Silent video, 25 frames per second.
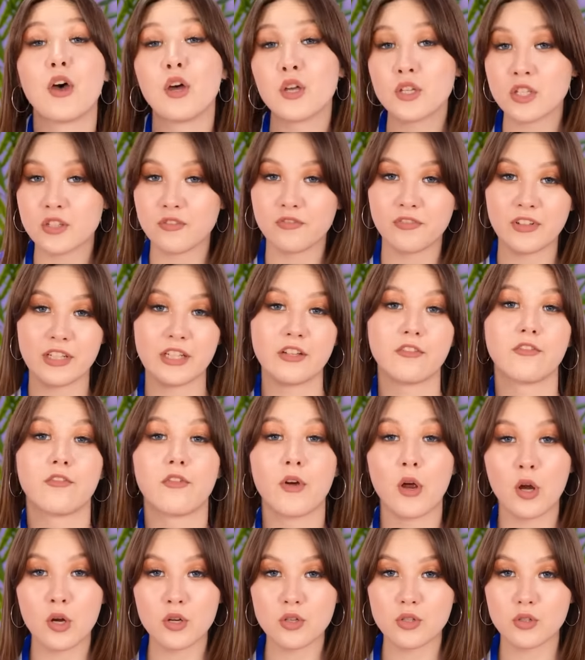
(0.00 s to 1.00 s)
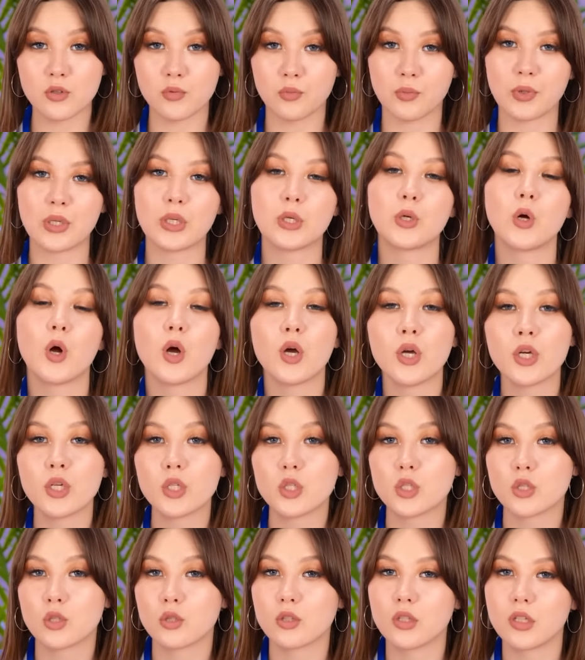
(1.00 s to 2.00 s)
first things first, we're
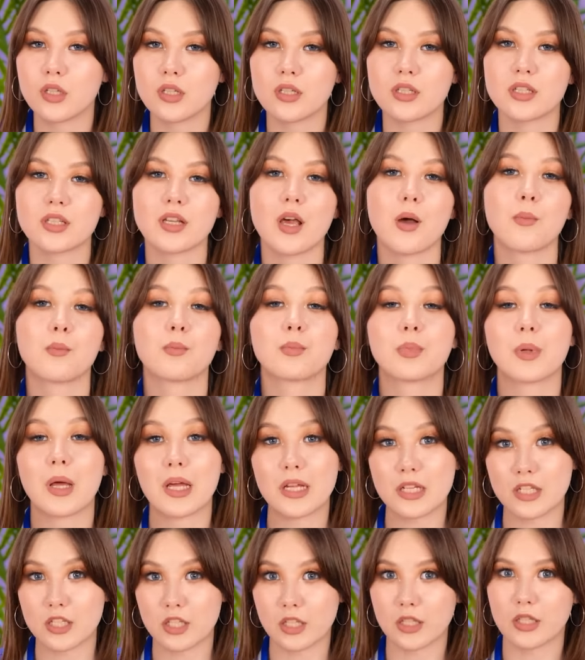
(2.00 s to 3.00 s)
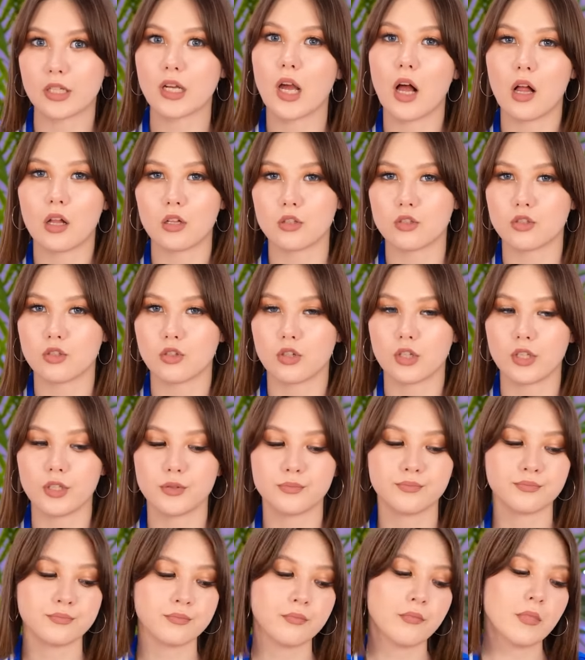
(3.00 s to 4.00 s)
going to need some plastic
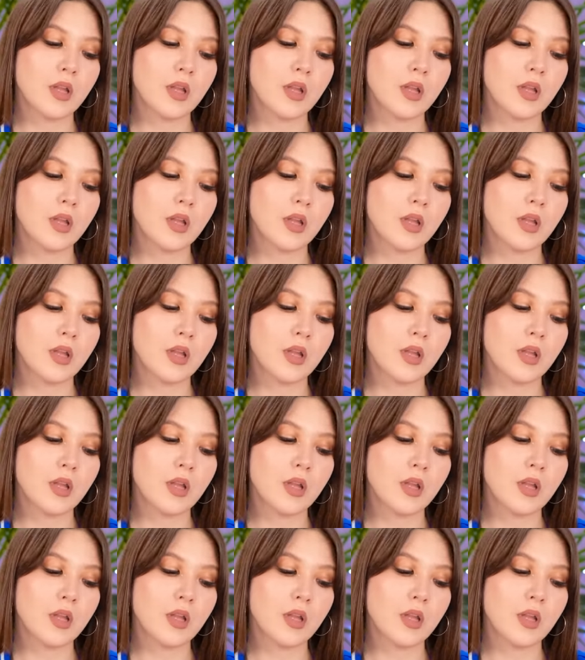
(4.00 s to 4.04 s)
cutlery.